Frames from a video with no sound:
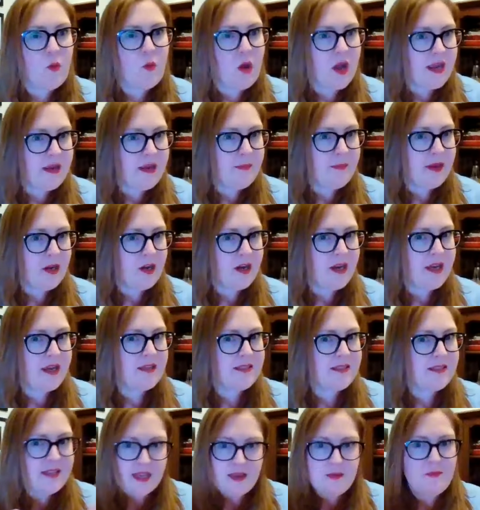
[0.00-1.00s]
wine
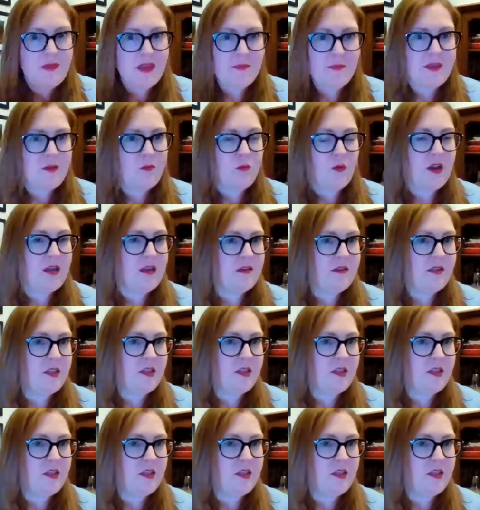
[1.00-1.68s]
pairings and maybe what